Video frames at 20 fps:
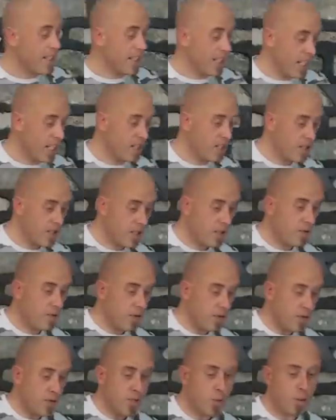and again, just
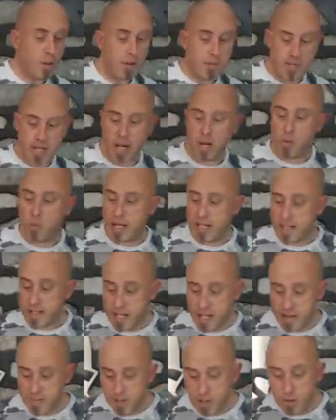do sweeps out
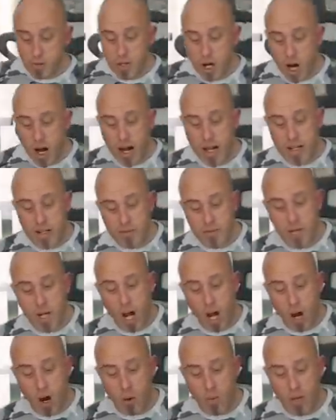wingtips. You kind of
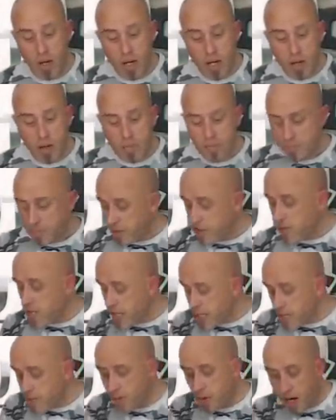know
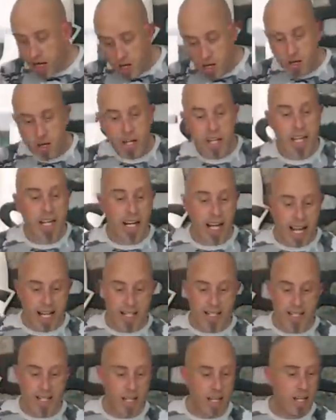just by looking
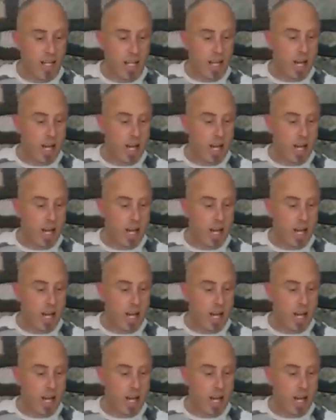at it